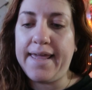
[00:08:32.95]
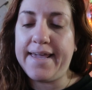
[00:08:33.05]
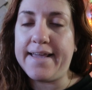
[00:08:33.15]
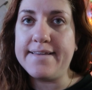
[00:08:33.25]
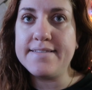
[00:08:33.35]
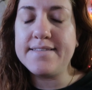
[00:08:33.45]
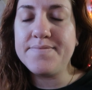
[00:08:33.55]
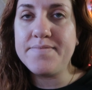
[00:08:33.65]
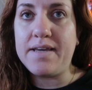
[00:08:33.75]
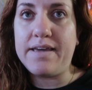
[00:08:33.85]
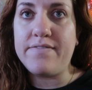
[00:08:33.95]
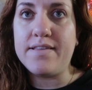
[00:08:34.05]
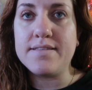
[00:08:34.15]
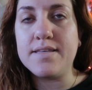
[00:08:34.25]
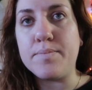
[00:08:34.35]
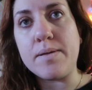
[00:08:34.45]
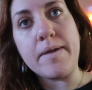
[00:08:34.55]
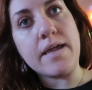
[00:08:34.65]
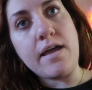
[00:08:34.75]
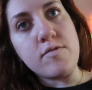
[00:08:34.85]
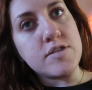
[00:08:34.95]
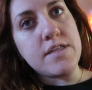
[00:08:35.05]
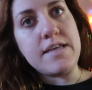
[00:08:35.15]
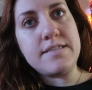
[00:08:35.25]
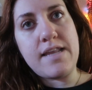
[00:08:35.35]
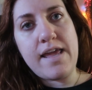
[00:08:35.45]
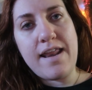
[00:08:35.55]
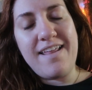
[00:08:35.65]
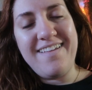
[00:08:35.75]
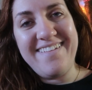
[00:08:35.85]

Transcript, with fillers: Hey guys, I fell asleep on my couch last night.